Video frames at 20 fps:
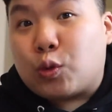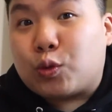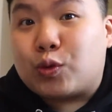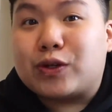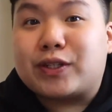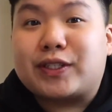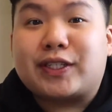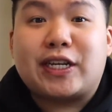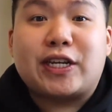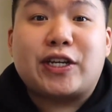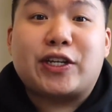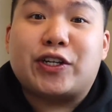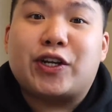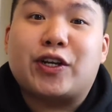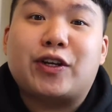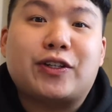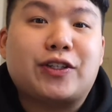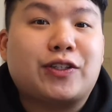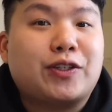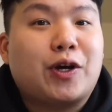we'll see, you
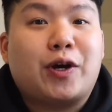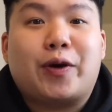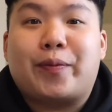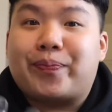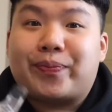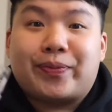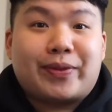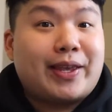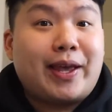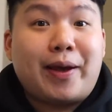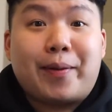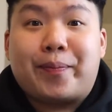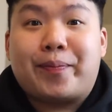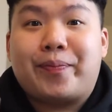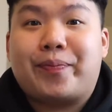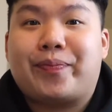know. So yeah.